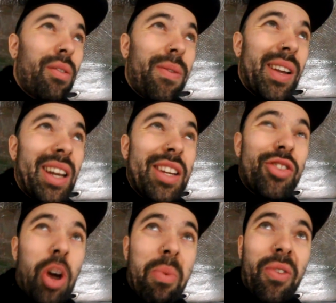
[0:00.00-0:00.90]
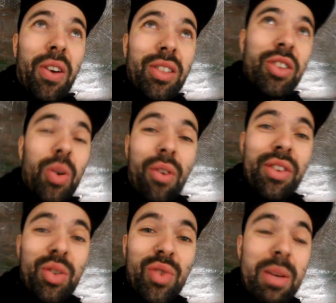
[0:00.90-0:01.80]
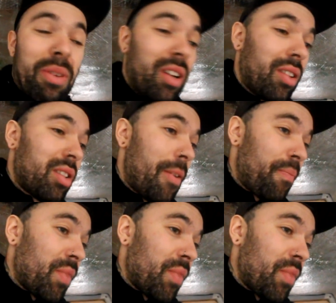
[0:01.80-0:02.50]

fiddly job I've got to do on this rebuild.